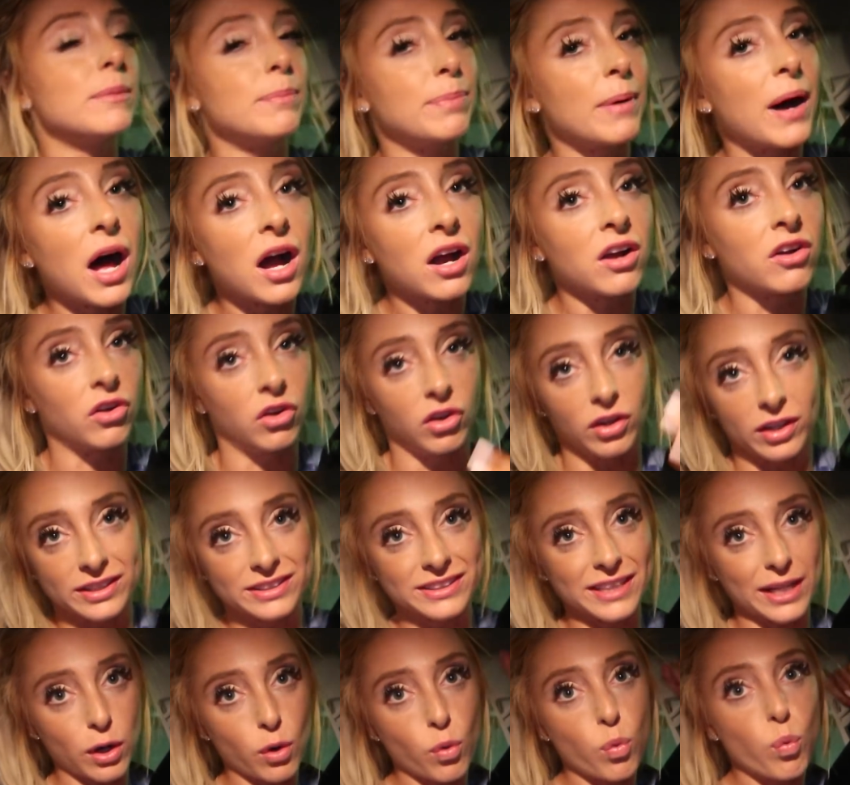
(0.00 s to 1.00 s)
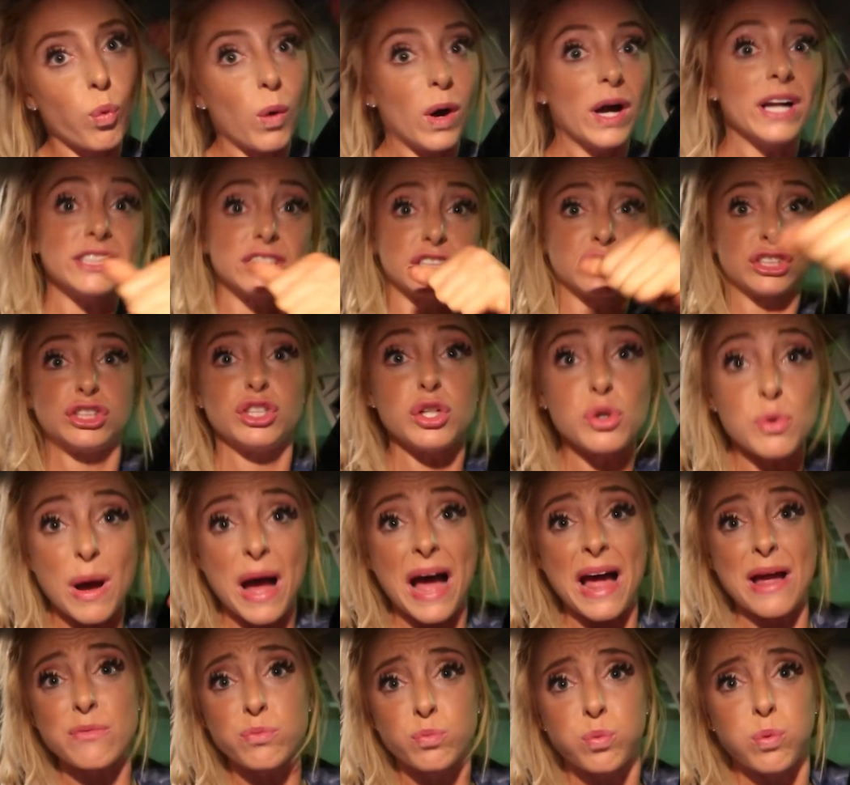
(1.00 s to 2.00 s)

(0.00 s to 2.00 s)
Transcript: debacle. It's like, what do I